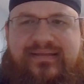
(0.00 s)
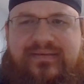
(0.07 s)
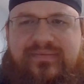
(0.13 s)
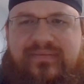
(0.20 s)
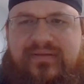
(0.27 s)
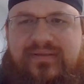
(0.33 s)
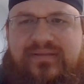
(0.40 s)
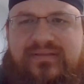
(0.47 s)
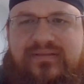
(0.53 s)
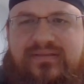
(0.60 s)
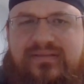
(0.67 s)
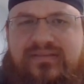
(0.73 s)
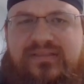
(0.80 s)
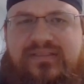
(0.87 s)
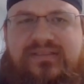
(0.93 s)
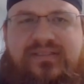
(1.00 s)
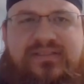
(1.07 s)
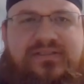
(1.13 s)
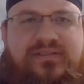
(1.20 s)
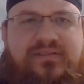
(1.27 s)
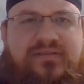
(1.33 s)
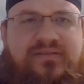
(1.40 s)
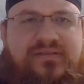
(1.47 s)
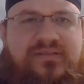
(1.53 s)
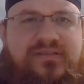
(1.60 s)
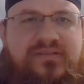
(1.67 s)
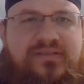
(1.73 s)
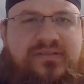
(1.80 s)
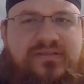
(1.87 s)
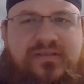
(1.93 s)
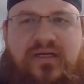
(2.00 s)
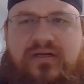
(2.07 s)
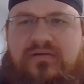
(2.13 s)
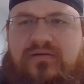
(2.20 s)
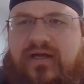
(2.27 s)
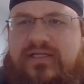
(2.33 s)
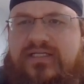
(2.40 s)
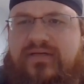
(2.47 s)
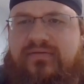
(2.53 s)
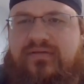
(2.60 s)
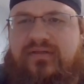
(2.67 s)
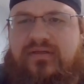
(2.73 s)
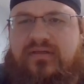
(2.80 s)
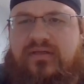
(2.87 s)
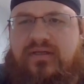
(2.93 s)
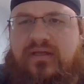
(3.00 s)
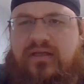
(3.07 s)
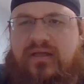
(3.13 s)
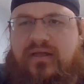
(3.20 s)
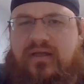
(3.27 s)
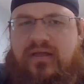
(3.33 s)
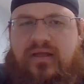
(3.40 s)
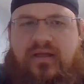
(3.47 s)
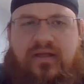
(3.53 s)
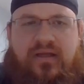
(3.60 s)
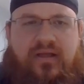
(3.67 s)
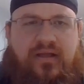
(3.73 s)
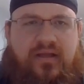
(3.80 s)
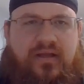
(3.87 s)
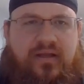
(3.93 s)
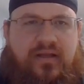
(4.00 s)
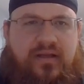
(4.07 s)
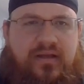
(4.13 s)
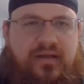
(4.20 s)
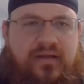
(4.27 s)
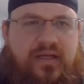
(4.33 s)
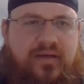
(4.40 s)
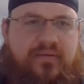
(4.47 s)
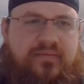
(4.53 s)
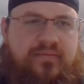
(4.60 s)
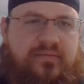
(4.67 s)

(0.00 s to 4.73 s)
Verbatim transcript: What? Is this gonna is this, is gonna crash everything? No.